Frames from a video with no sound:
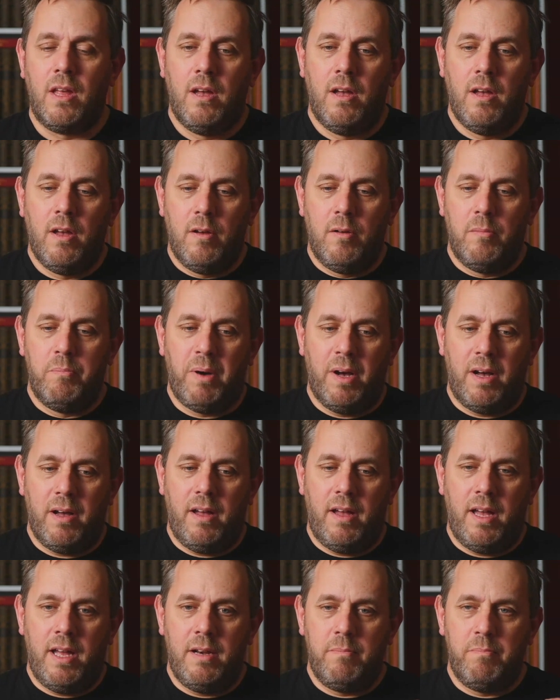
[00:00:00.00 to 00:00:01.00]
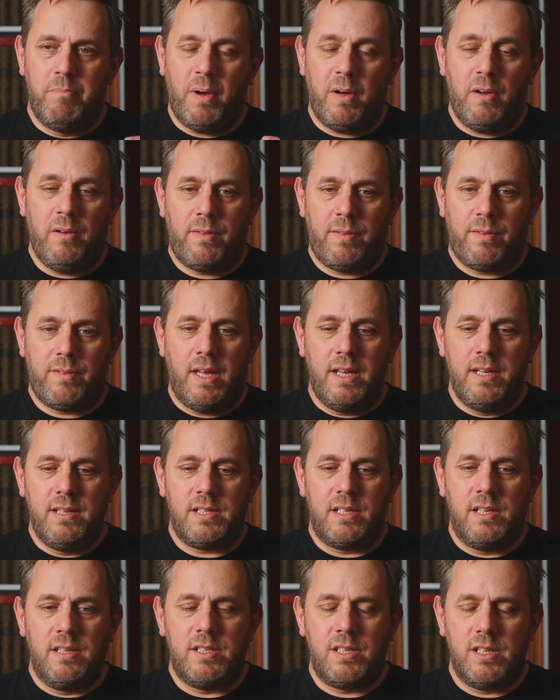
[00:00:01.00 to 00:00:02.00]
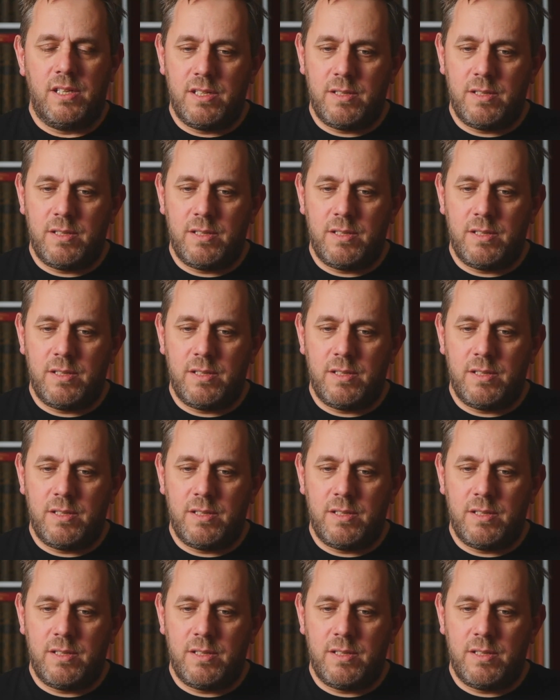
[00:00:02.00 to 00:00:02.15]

But in both instances,